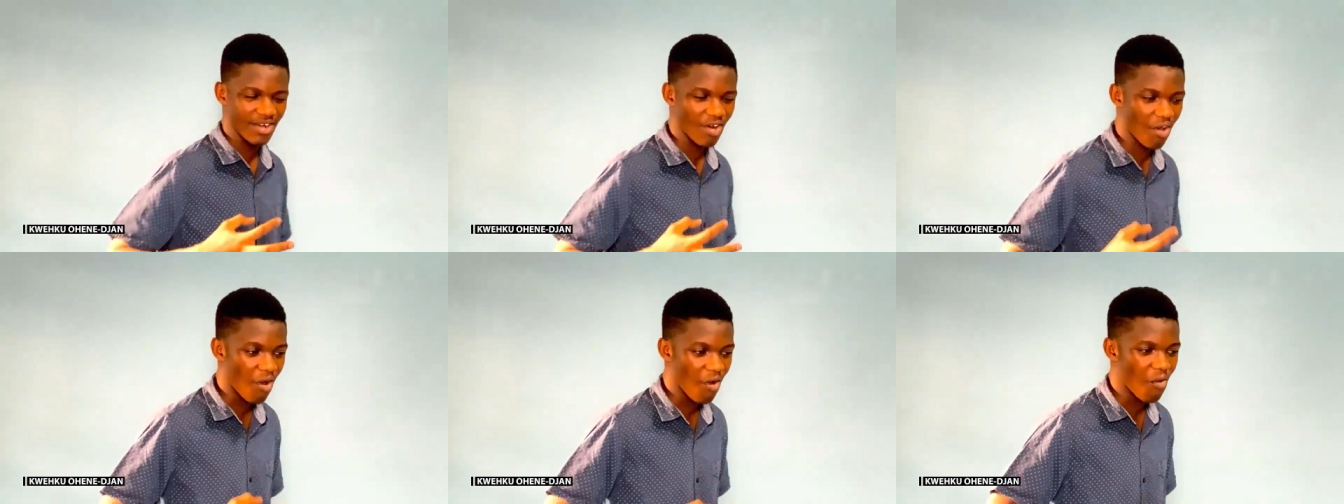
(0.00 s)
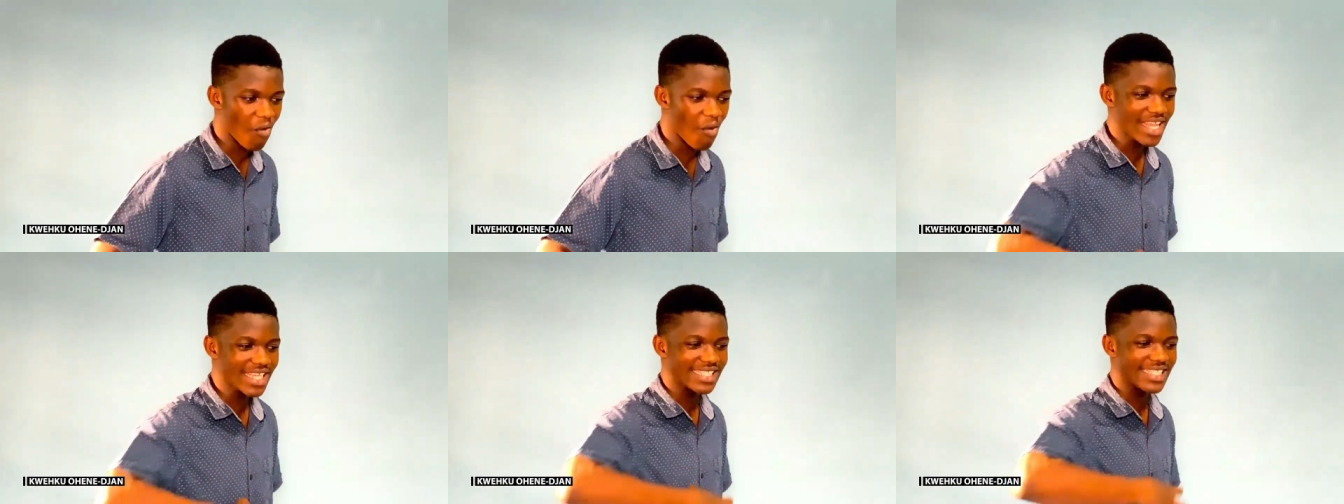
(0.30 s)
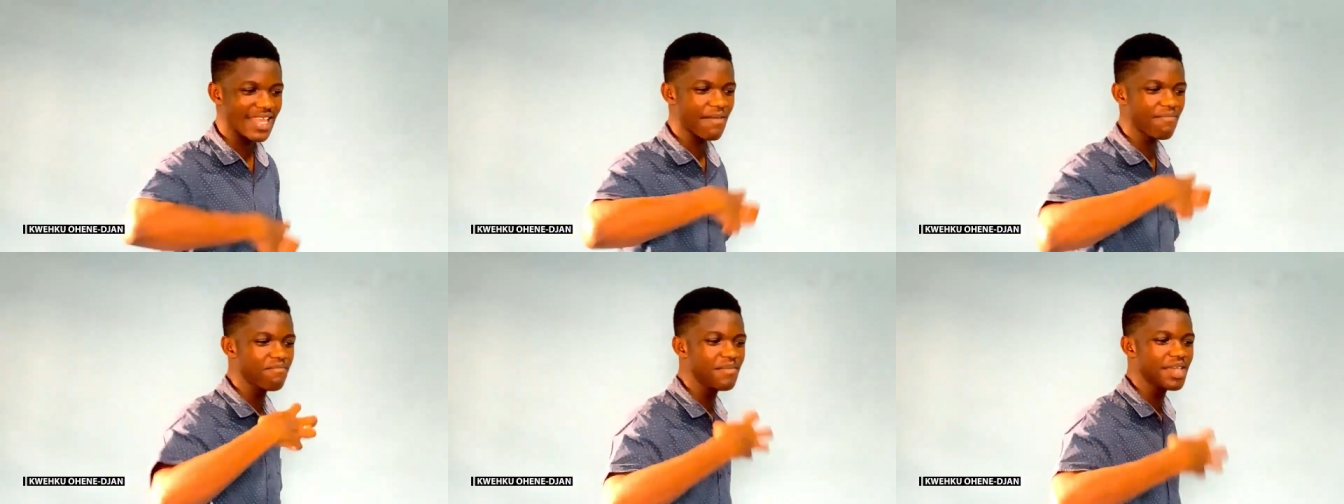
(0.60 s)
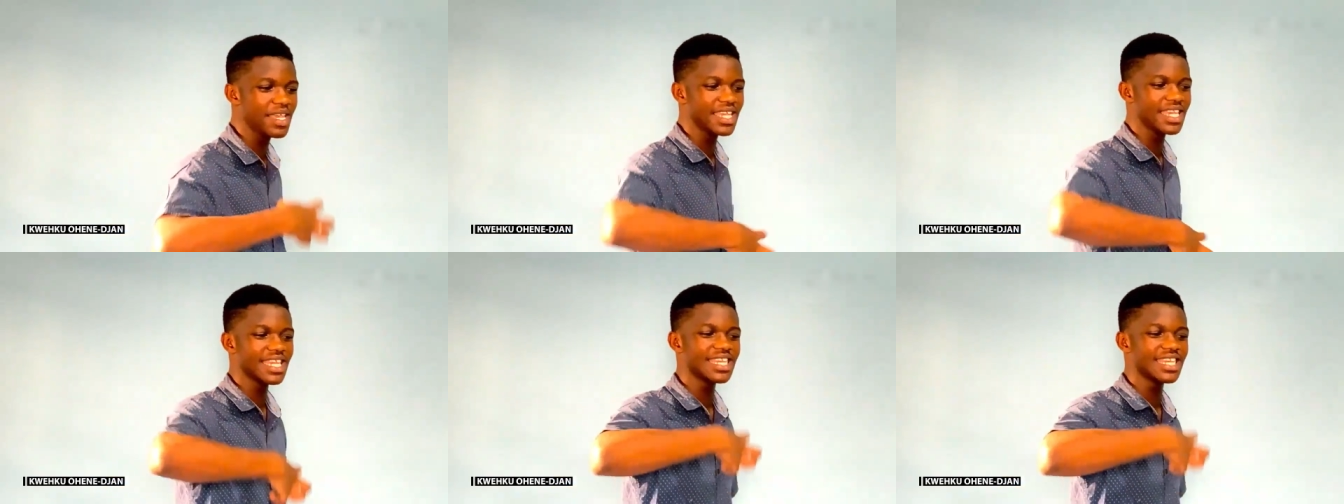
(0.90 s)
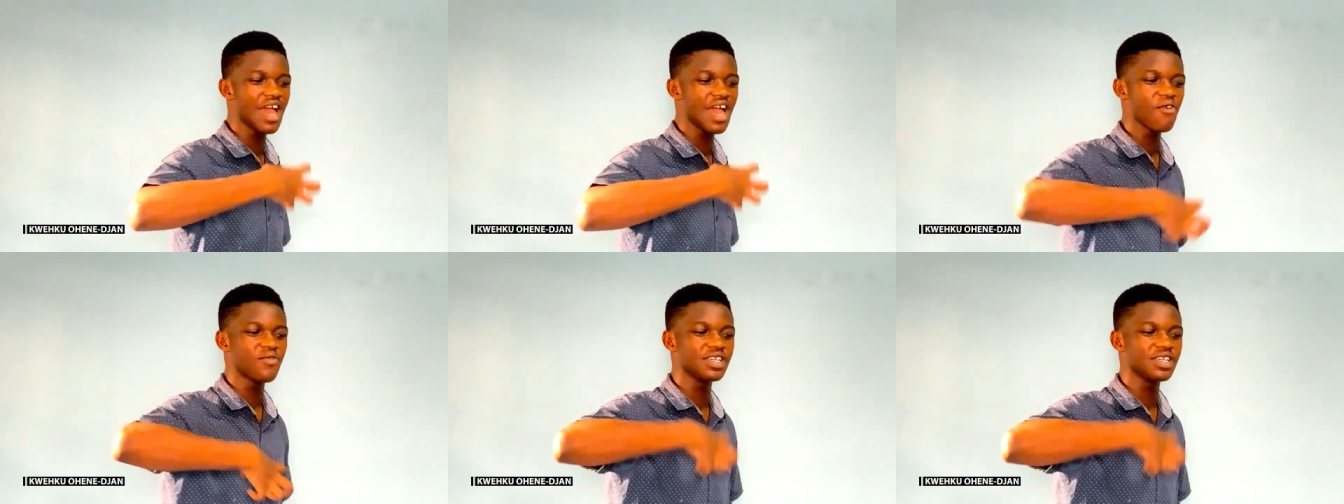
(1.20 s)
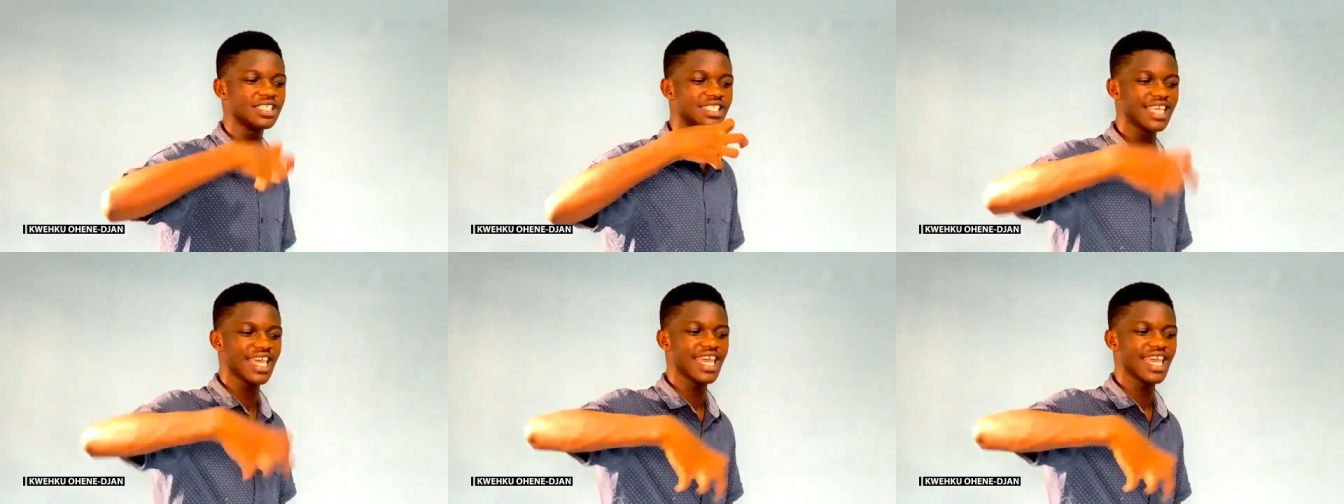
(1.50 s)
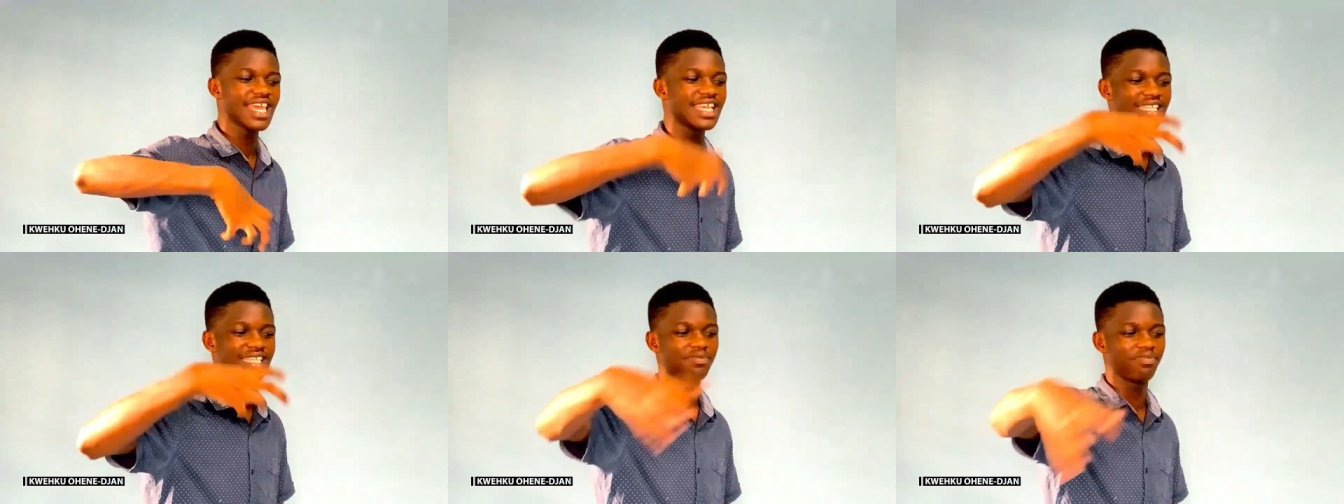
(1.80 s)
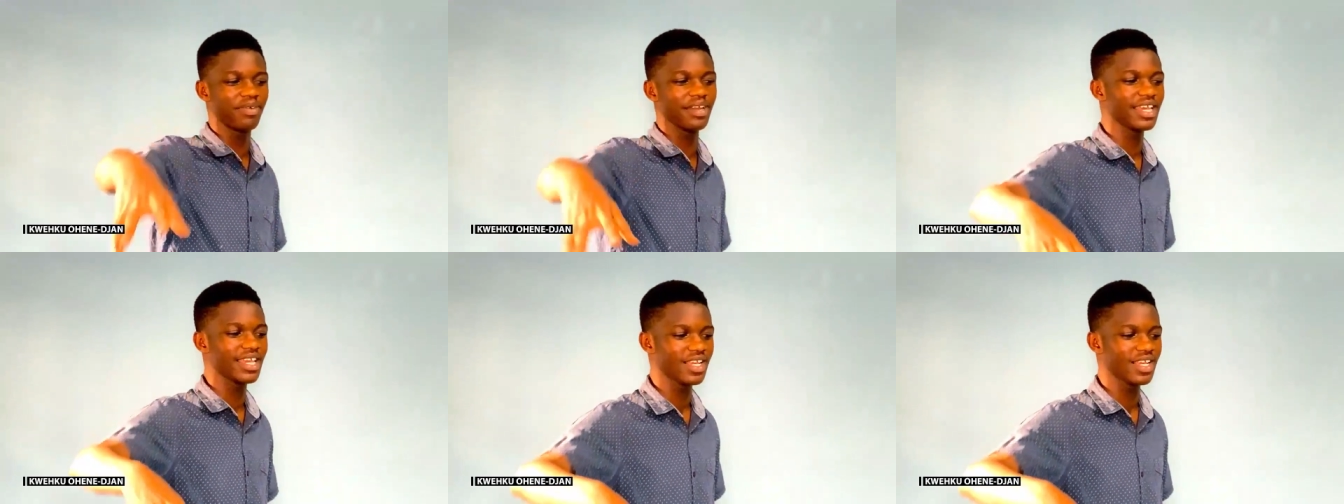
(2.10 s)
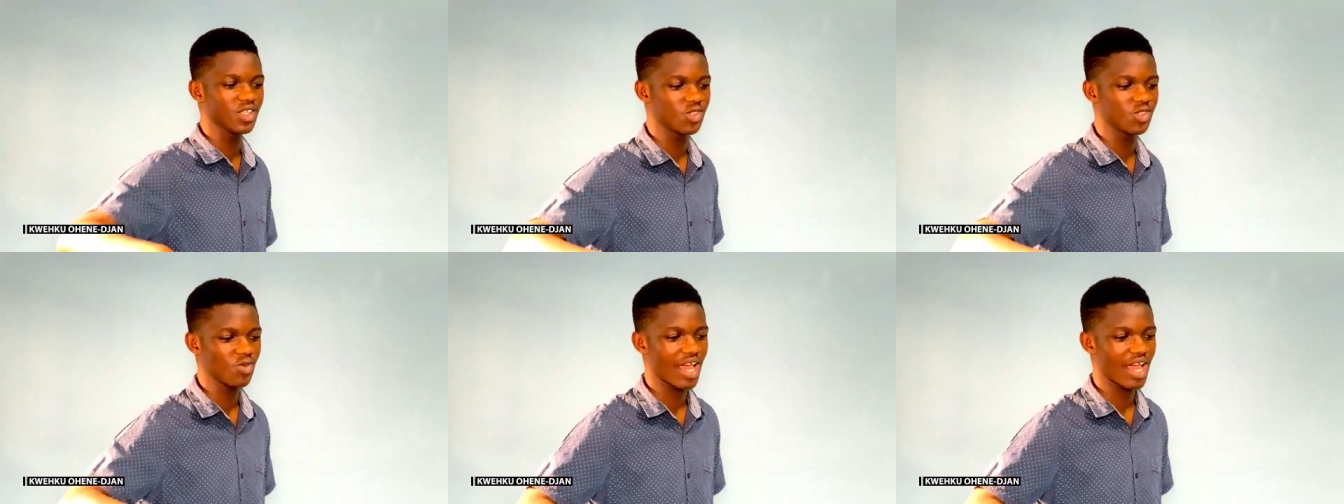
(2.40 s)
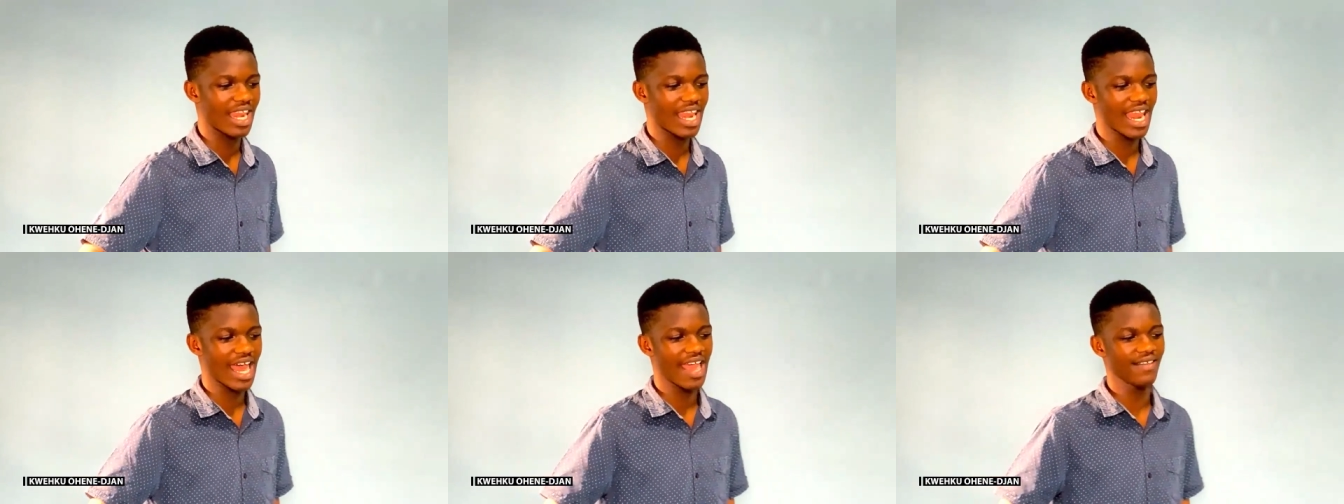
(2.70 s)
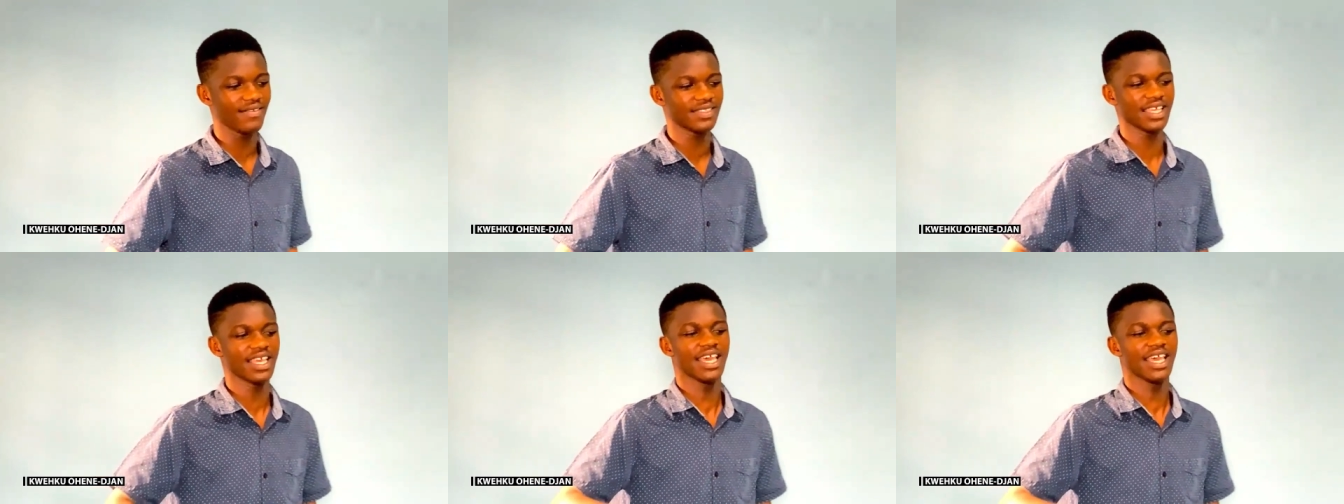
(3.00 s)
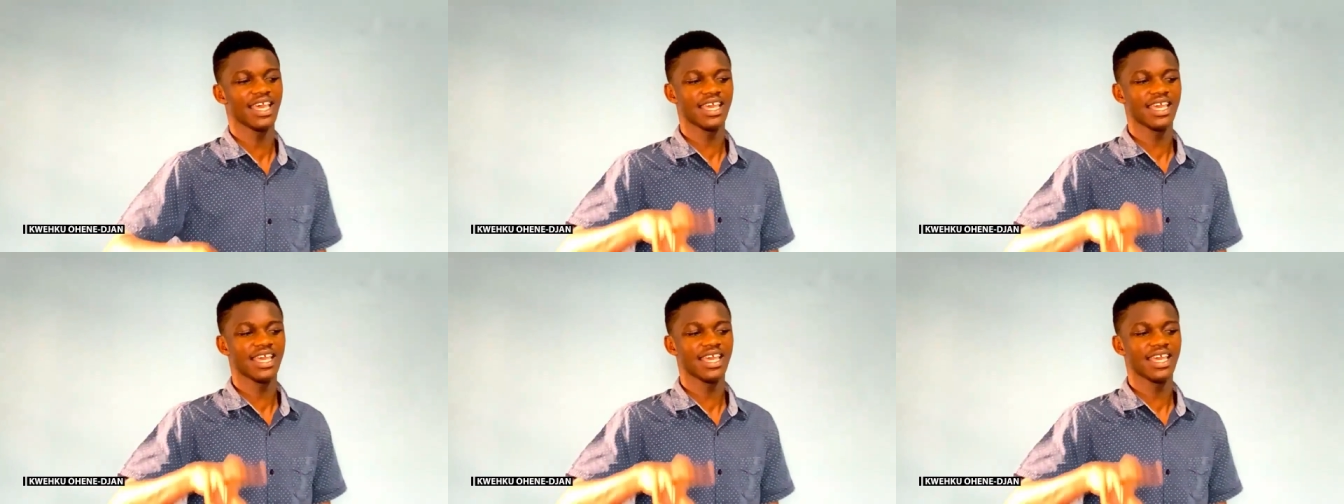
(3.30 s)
or what is the meaning that we say He's bringing to our lives?